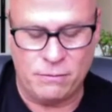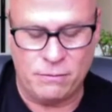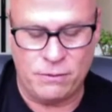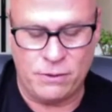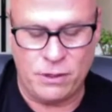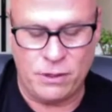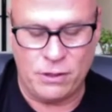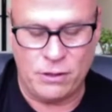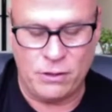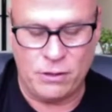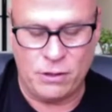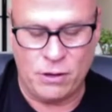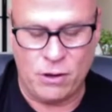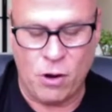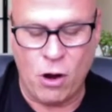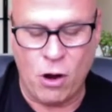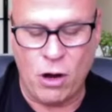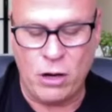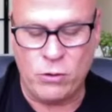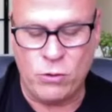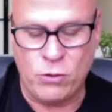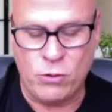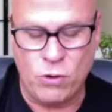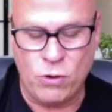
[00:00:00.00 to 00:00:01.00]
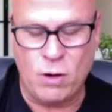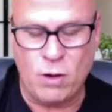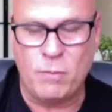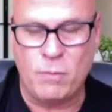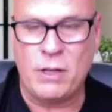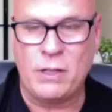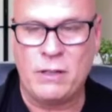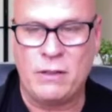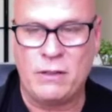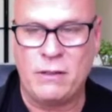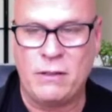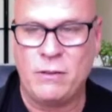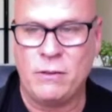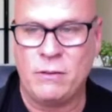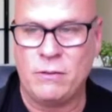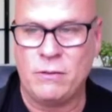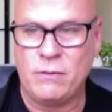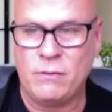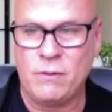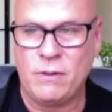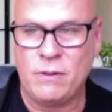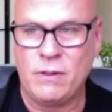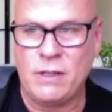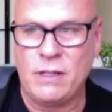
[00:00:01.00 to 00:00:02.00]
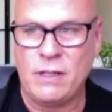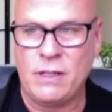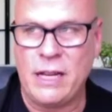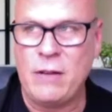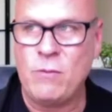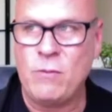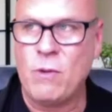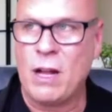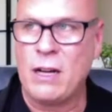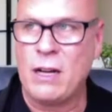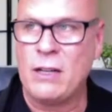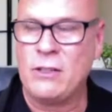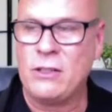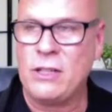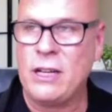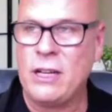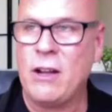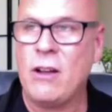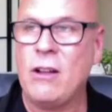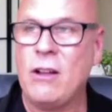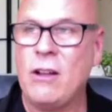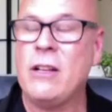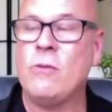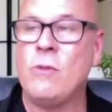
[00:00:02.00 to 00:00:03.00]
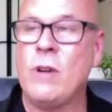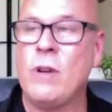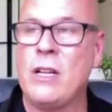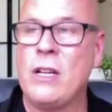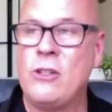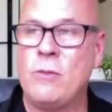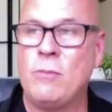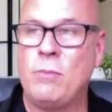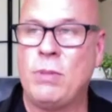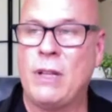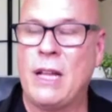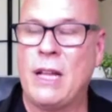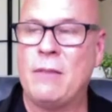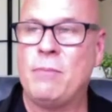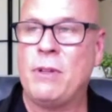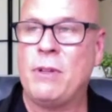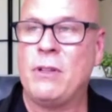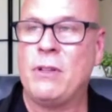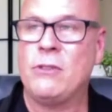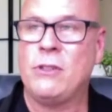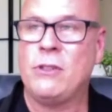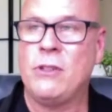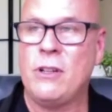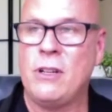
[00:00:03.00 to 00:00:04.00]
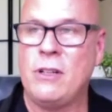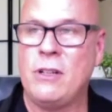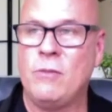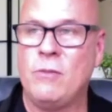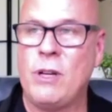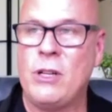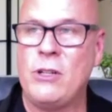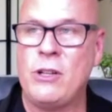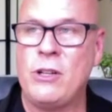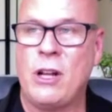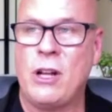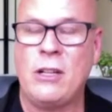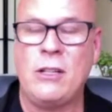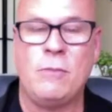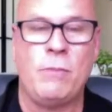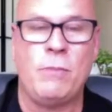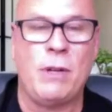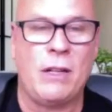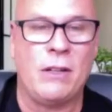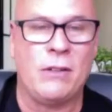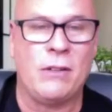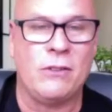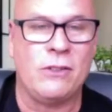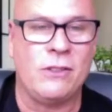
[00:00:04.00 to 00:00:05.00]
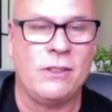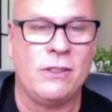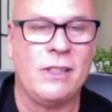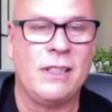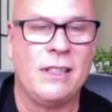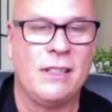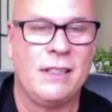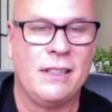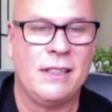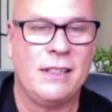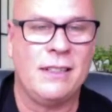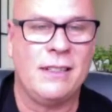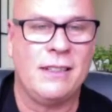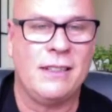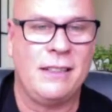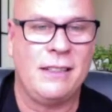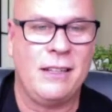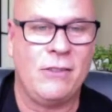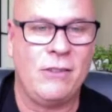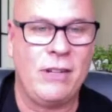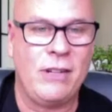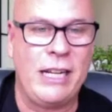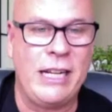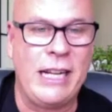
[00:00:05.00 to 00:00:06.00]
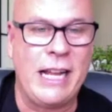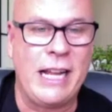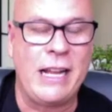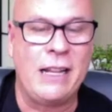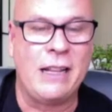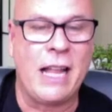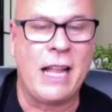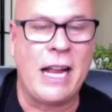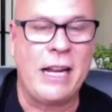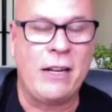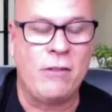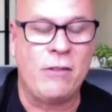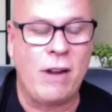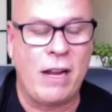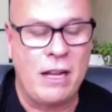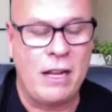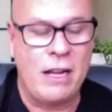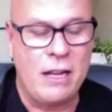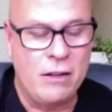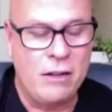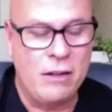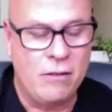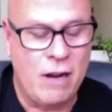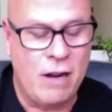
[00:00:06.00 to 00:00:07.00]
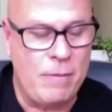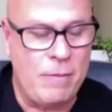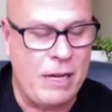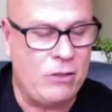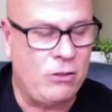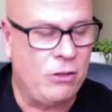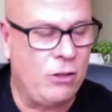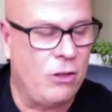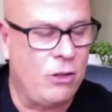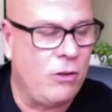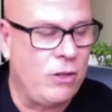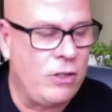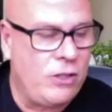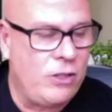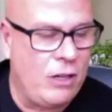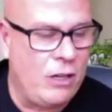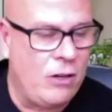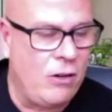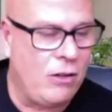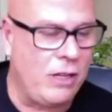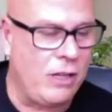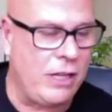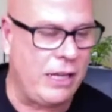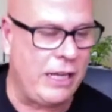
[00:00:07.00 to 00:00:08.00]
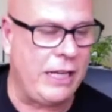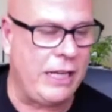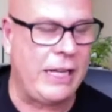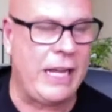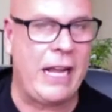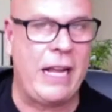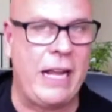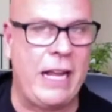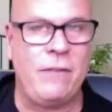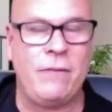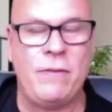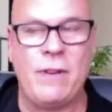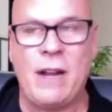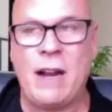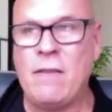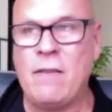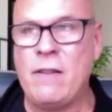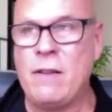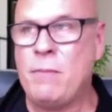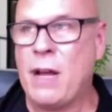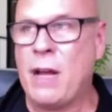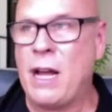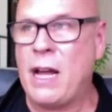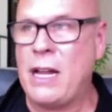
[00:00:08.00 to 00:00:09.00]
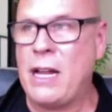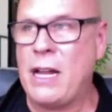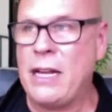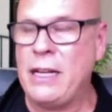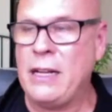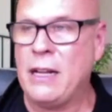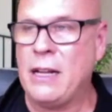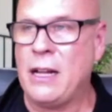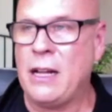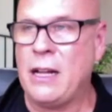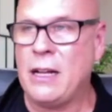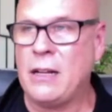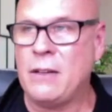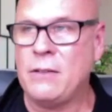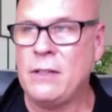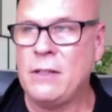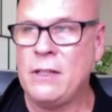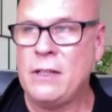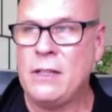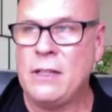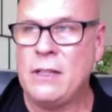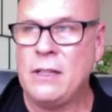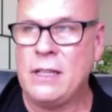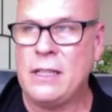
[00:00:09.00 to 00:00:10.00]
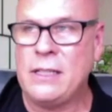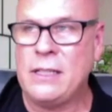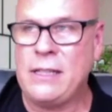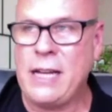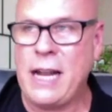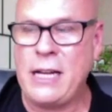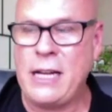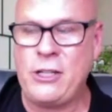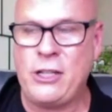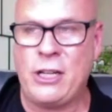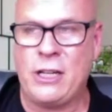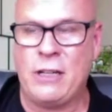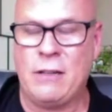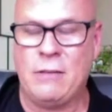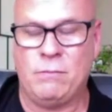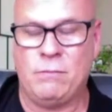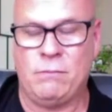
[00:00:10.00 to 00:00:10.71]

the hardcore, but he'd want to say, where's your black belts? Good. Where's your underbelts? And he gave, like GrandMaster Logan said earlier, he gave everybody attention.